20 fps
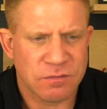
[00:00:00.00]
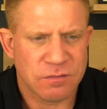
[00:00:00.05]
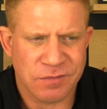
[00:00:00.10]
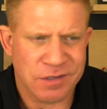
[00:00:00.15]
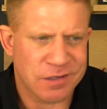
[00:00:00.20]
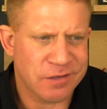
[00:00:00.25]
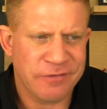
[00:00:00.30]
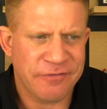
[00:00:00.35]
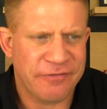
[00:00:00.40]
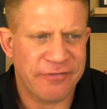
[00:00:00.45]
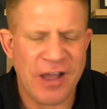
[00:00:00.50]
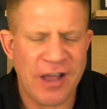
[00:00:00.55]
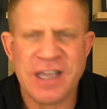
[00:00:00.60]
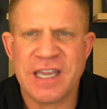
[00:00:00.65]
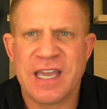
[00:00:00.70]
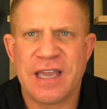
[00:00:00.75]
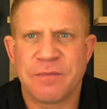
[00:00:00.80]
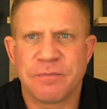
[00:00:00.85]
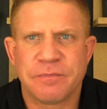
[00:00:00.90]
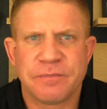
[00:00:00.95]
Well,
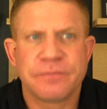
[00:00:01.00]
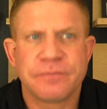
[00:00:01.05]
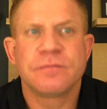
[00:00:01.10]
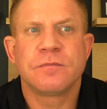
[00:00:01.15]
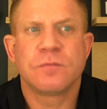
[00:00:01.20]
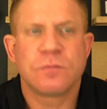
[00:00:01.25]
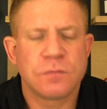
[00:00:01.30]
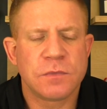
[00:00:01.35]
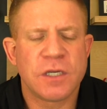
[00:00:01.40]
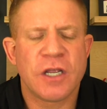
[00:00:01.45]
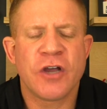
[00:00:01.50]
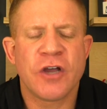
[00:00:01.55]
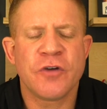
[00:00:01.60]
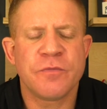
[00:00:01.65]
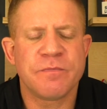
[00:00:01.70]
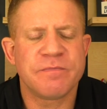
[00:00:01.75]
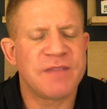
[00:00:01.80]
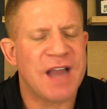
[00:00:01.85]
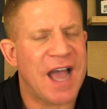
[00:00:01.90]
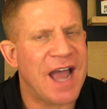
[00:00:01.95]
fuck him.
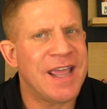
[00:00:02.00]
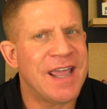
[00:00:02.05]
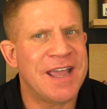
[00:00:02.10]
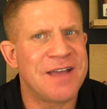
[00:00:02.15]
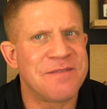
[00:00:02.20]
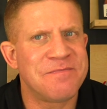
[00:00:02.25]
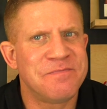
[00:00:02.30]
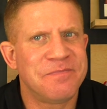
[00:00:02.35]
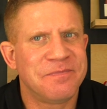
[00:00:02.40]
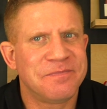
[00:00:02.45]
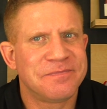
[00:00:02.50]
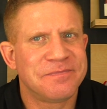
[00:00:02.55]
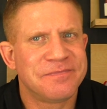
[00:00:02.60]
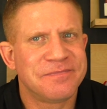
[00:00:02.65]
No, not him.